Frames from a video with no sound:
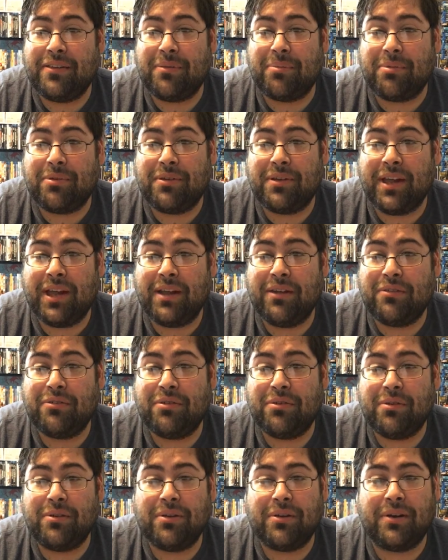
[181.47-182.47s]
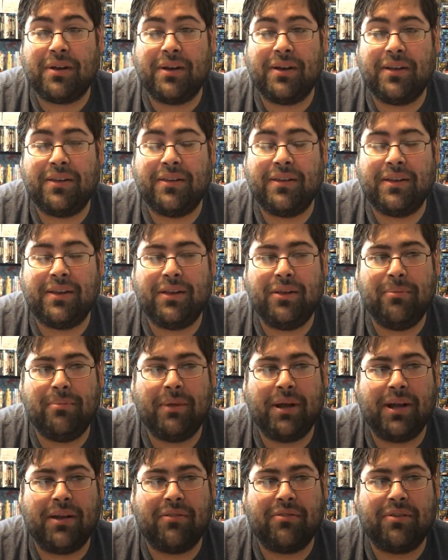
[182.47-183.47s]
substantial or anything you
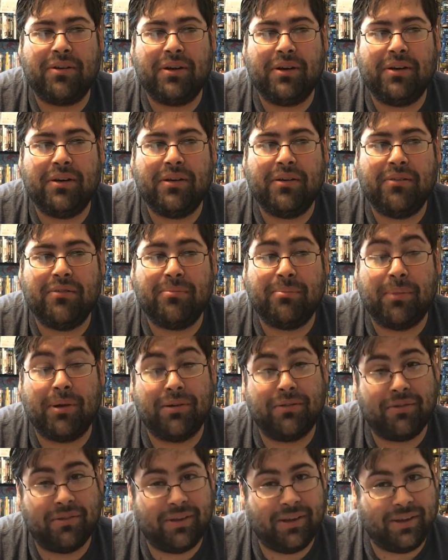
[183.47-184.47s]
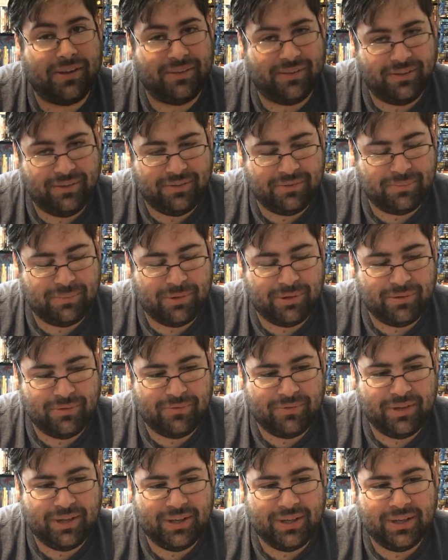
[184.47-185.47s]
might have heard of, much like this
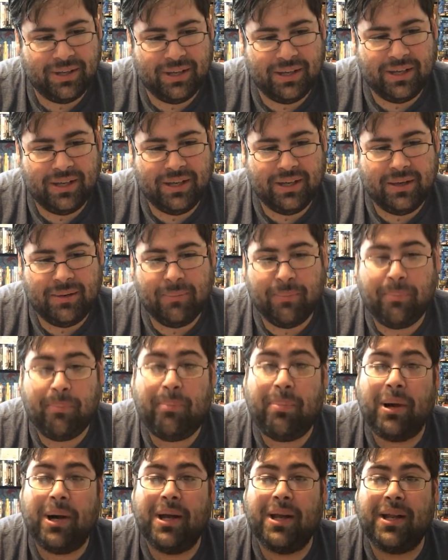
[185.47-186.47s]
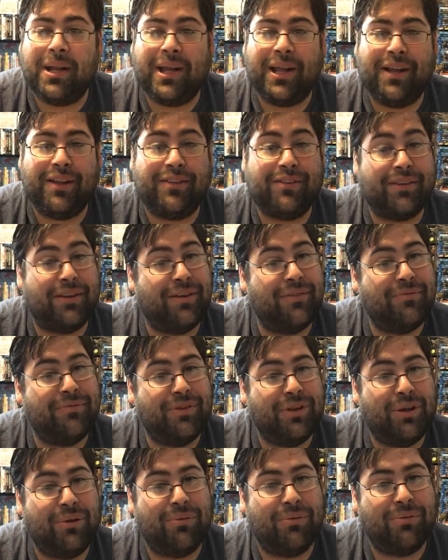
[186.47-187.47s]
movie, but it's of
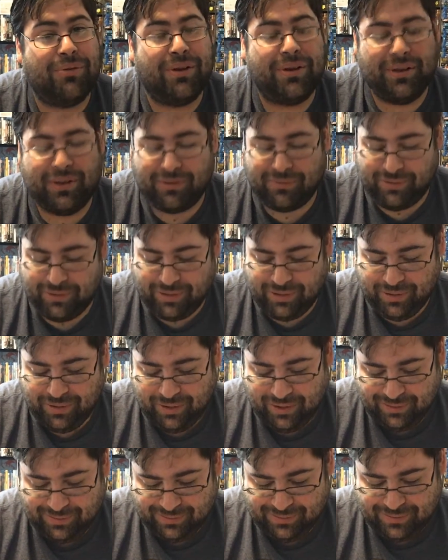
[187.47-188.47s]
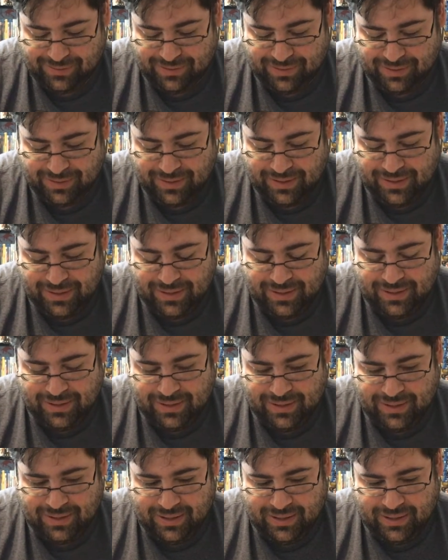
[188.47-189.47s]
note, nevertheless.
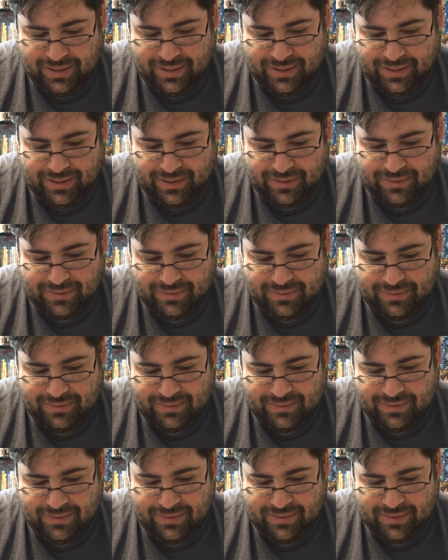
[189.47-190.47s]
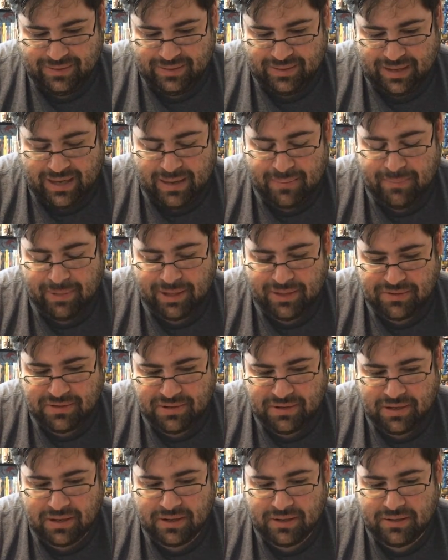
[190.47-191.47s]
I
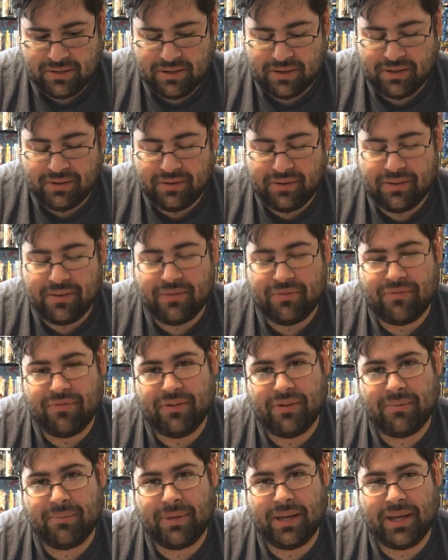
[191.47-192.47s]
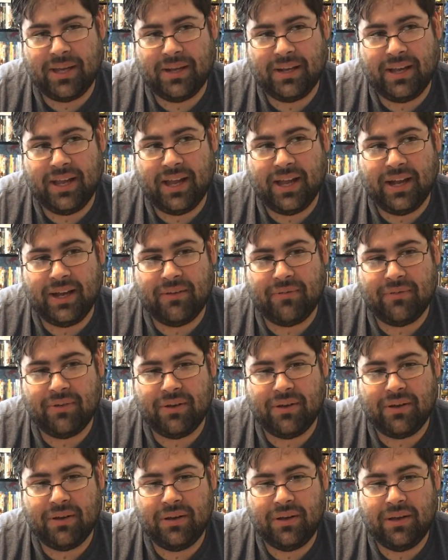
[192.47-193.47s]
mentioned earlier that the film had kind of
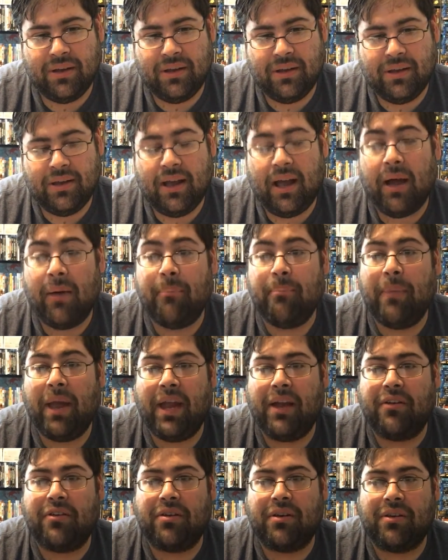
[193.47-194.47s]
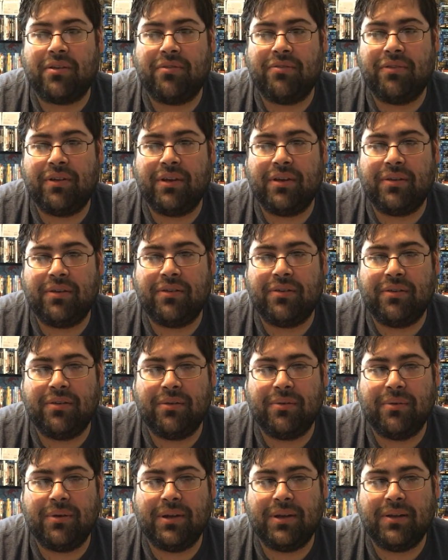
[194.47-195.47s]
a Matrix feel to
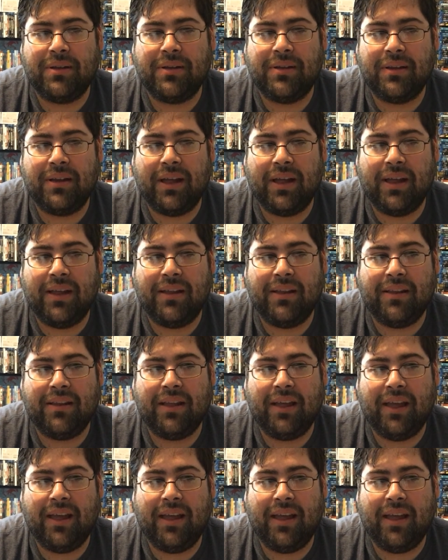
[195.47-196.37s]
it, and